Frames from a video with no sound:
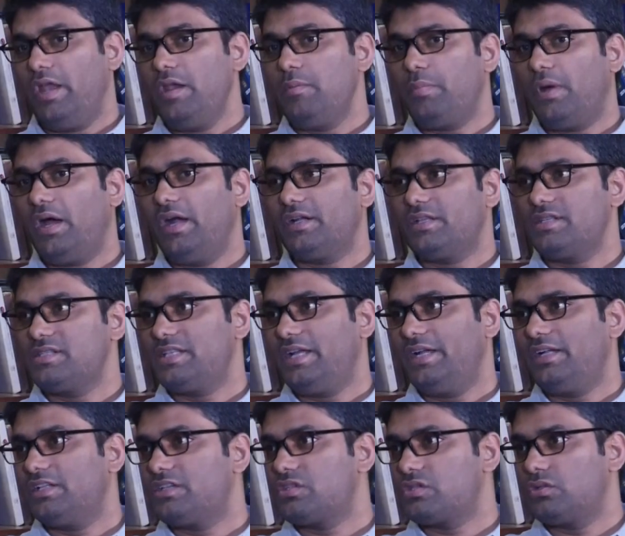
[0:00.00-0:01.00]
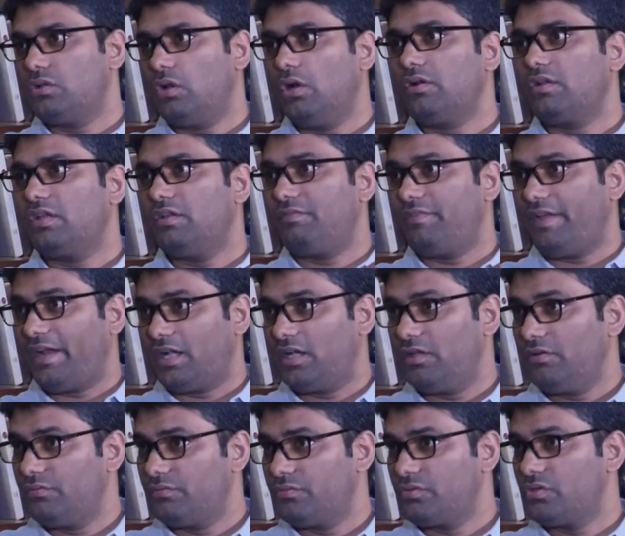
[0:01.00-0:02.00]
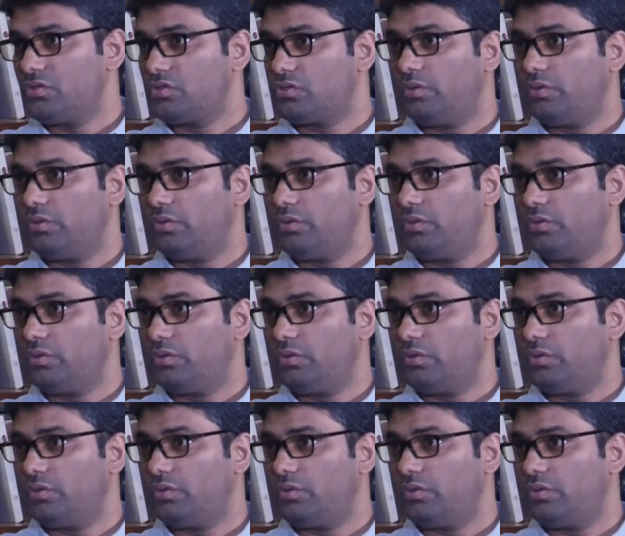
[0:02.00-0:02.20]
one part is that it's not effective,